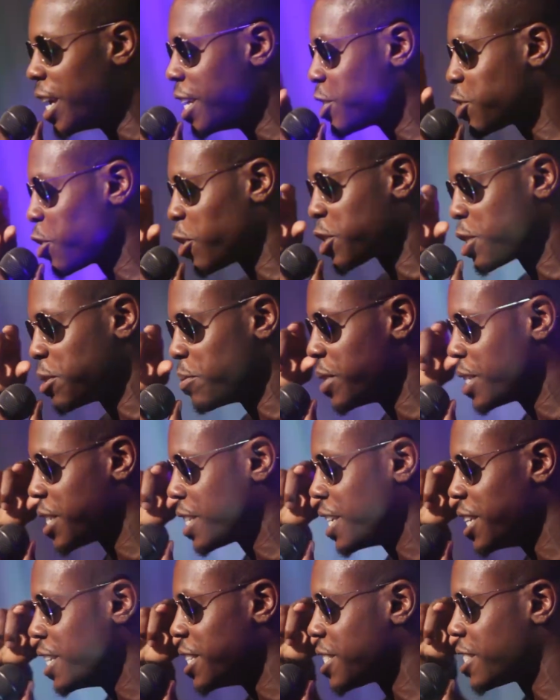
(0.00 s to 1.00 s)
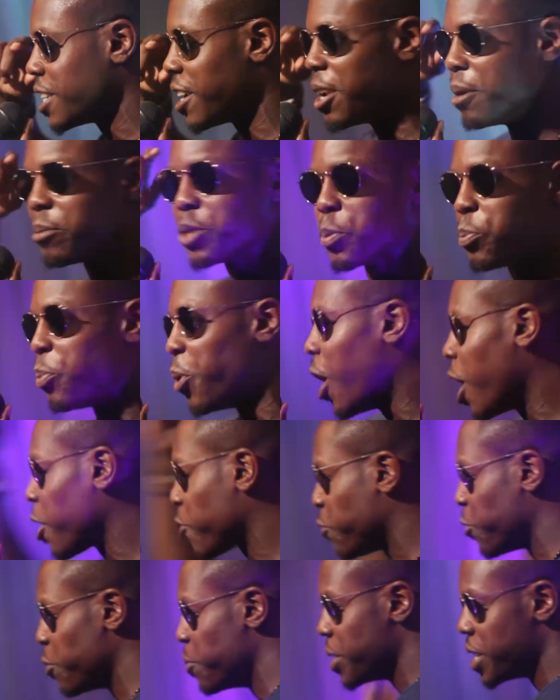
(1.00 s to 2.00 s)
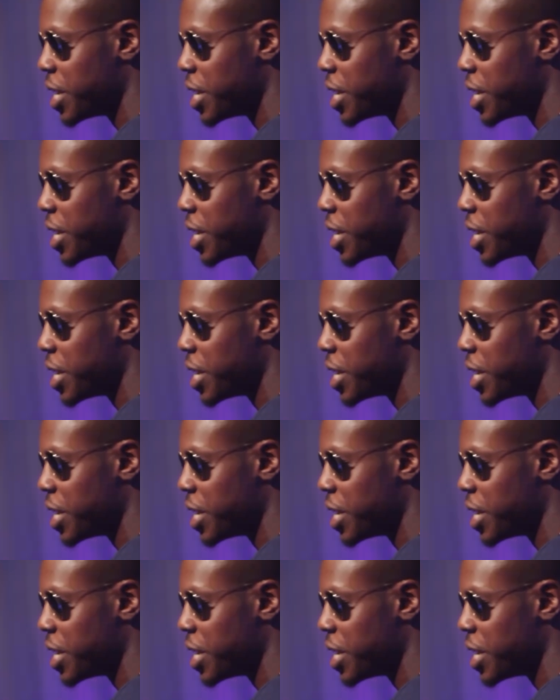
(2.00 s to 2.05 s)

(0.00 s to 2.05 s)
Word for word: late tossing the keys start up the park for